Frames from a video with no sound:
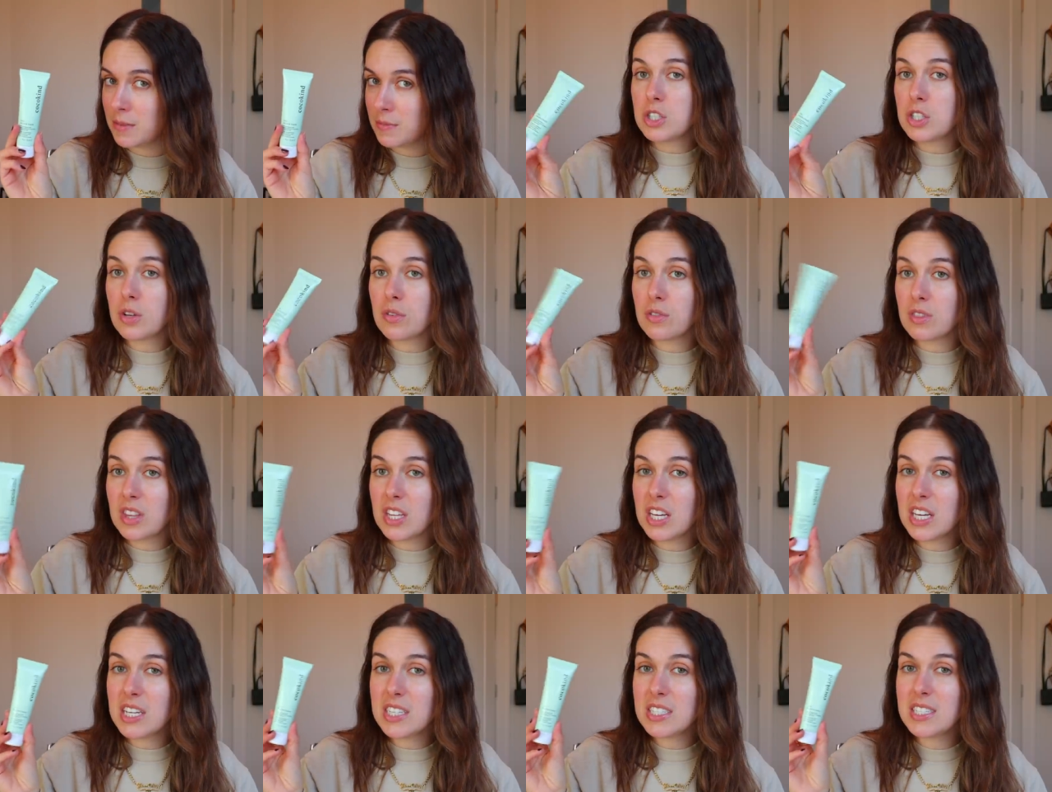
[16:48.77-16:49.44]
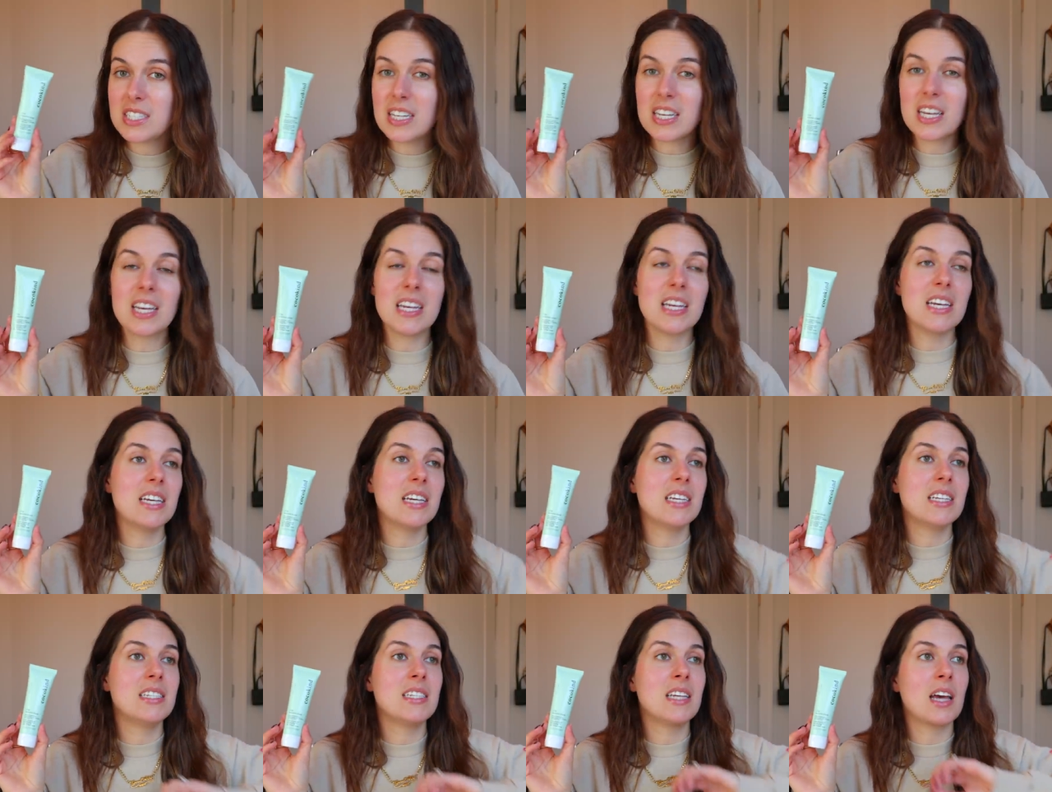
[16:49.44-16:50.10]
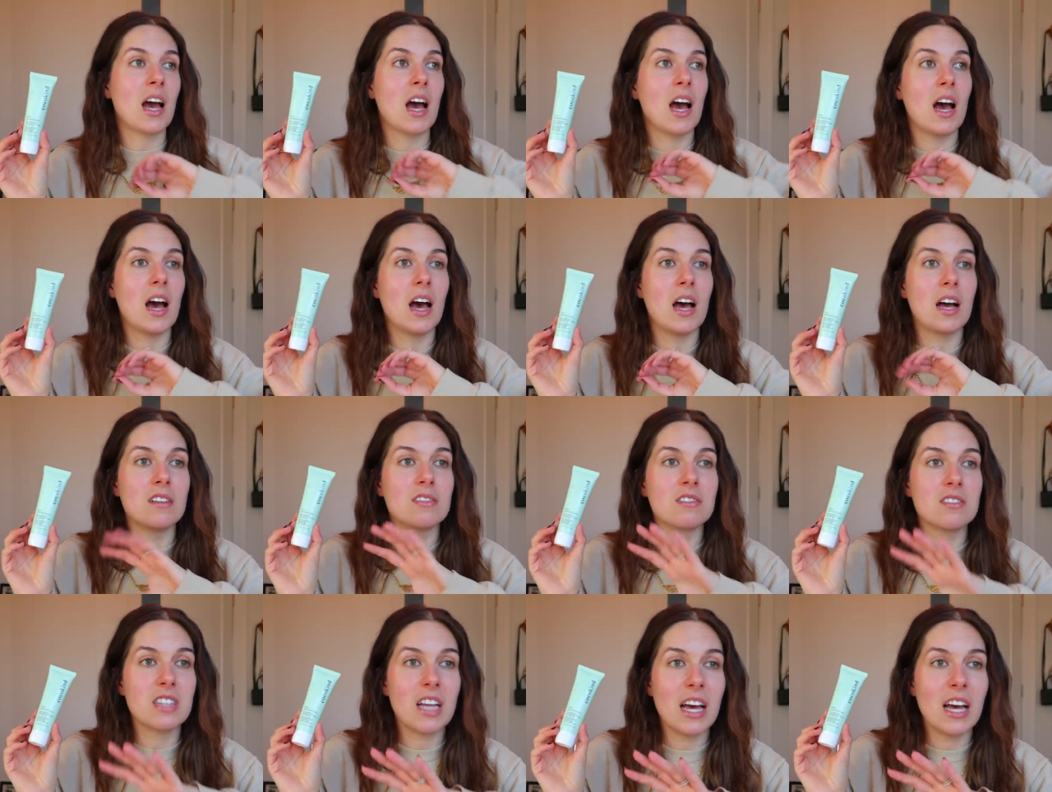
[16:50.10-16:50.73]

So this is uh,